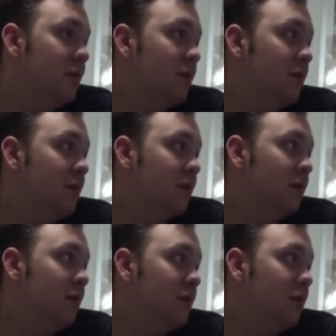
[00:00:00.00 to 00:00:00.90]

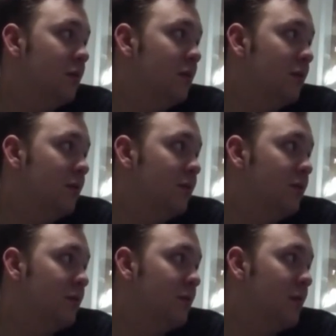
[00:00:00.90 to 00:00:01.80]

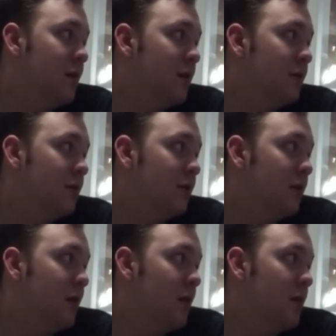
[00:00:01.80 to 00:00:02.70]

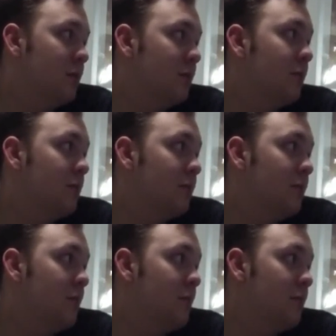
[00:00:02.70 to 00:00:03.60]

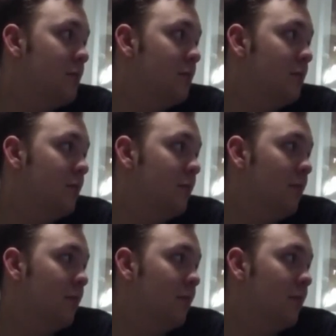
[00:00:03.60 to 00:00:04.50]
(silent)